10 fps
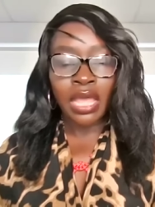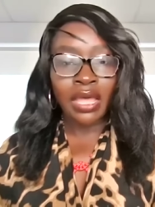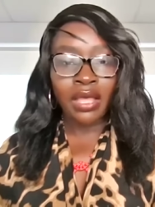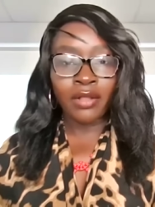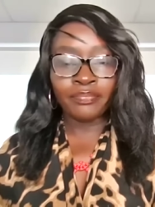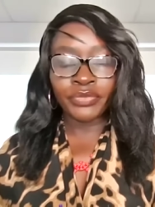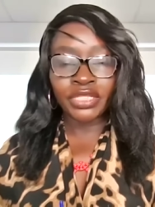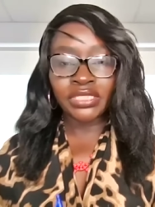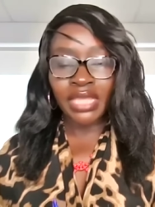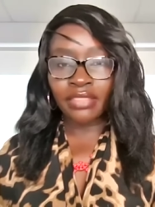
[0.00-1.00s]

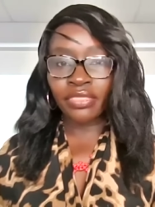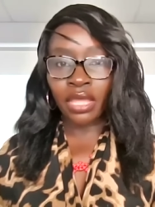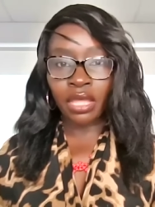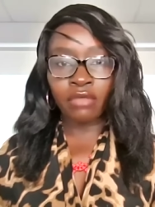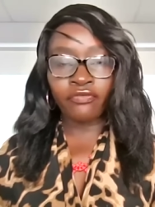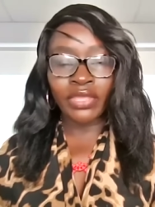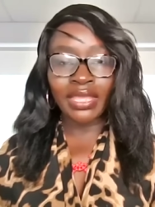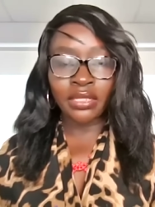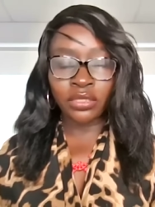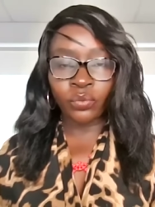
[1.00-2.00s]
The death of
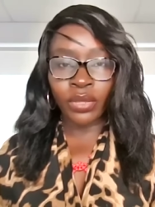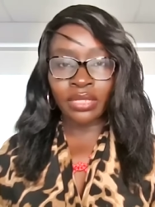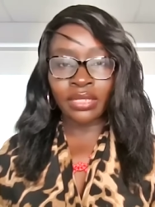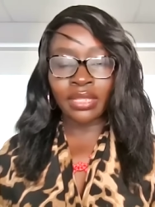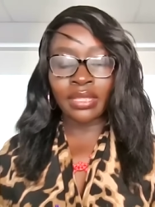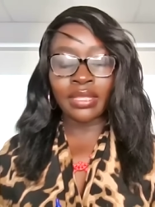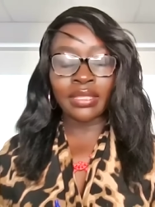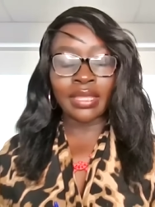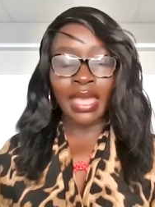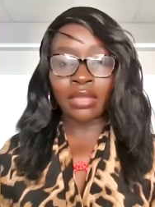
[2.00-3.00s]
anyone
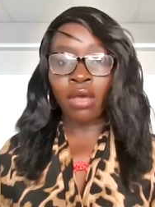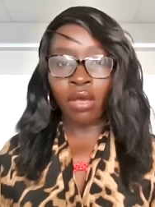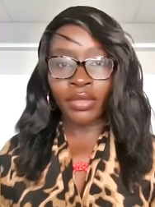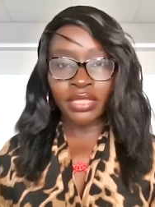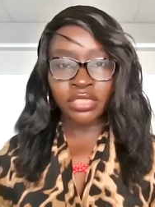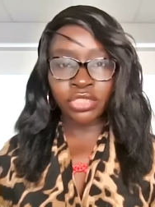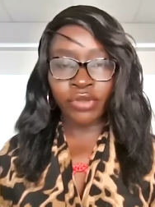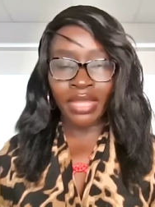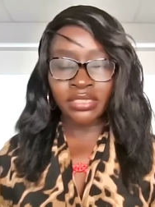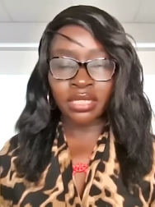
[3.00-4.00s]
at all is a
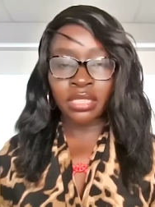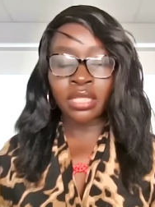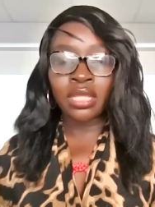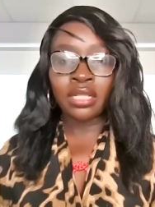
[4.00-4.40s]
tragedy,